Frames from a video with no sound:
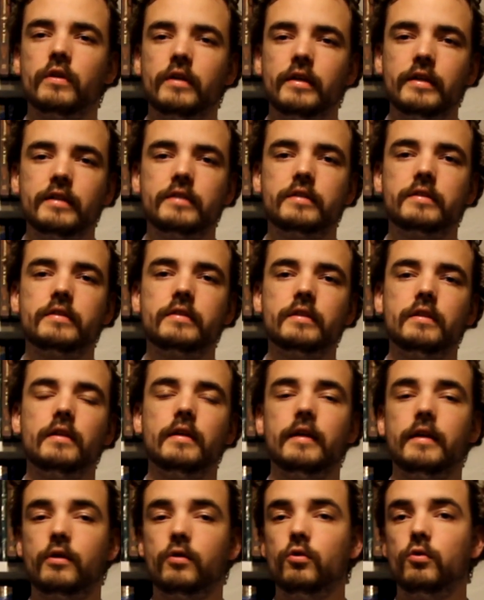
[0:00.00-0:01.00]
it's still
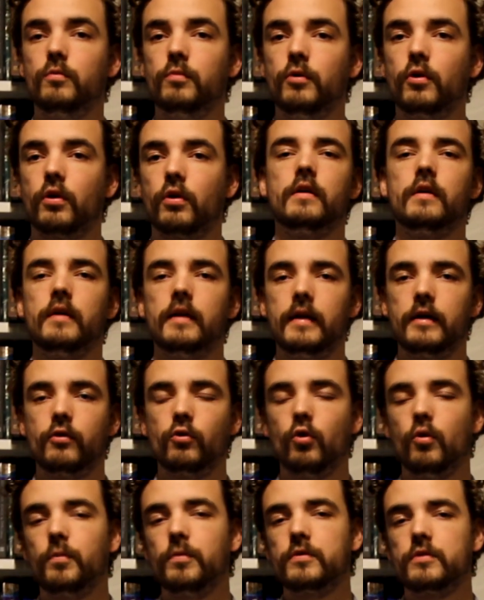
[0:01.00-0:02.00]
a good book, and it
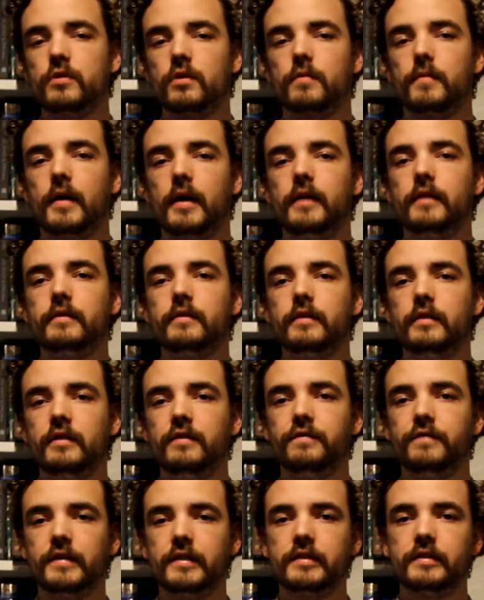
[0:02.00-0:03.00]
opens your mind in
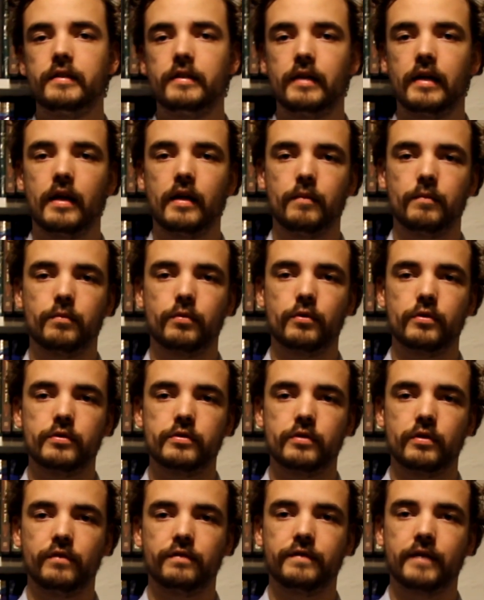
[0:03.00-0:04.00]
investing and
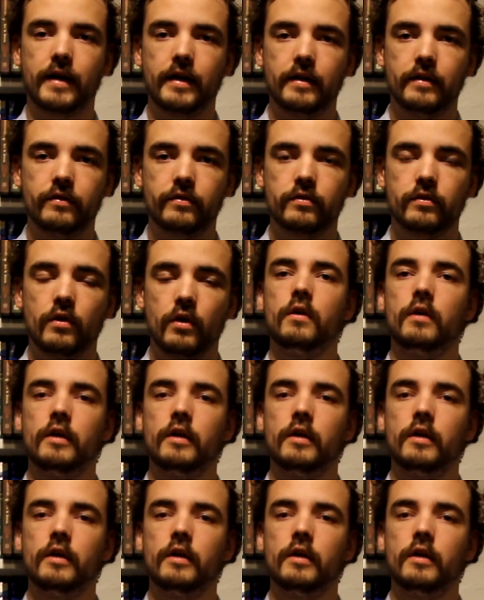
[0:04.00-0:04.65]
personal finance.